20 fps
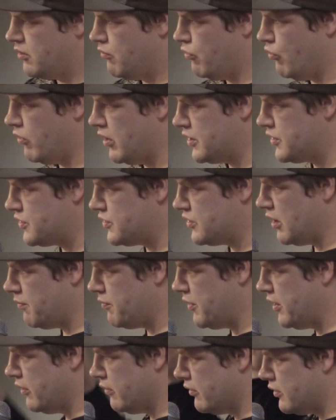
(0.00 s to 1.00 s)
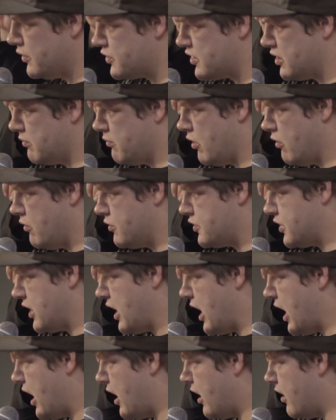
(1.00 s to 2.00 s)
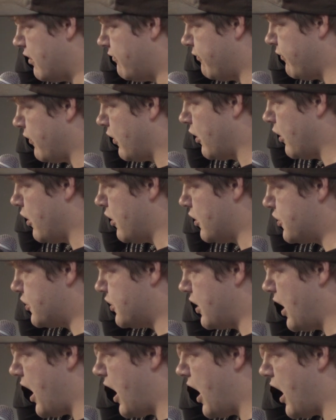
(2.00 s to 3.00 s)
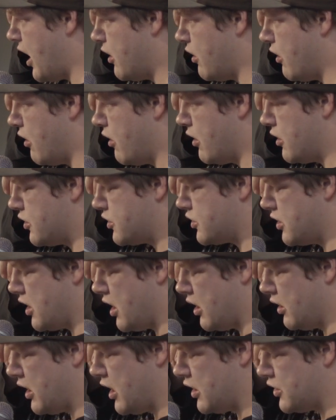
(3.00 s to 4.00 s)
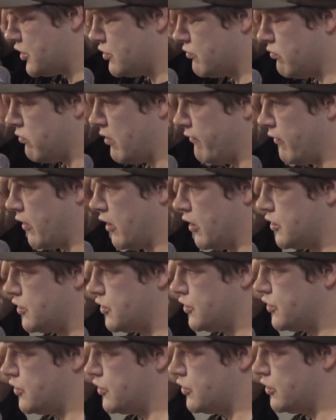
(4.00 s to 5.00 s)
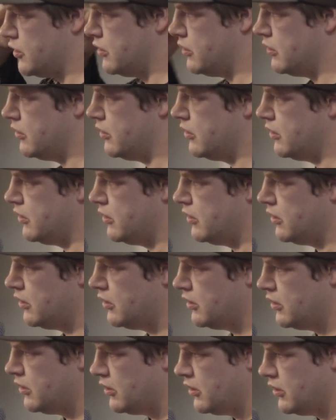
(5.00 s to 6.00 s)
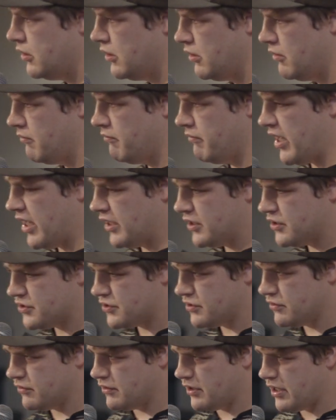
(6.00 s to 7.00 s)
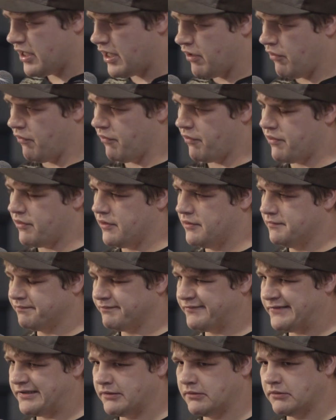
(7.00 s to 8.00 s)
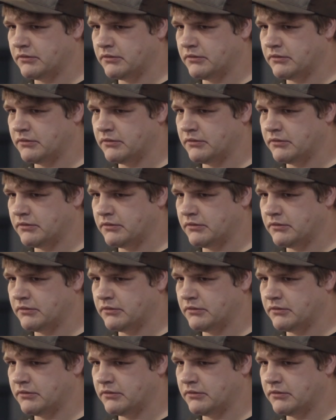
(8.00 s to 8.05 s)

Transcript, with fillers: What's up here is the most adverse, adverse. Now let's reverse. Mental health.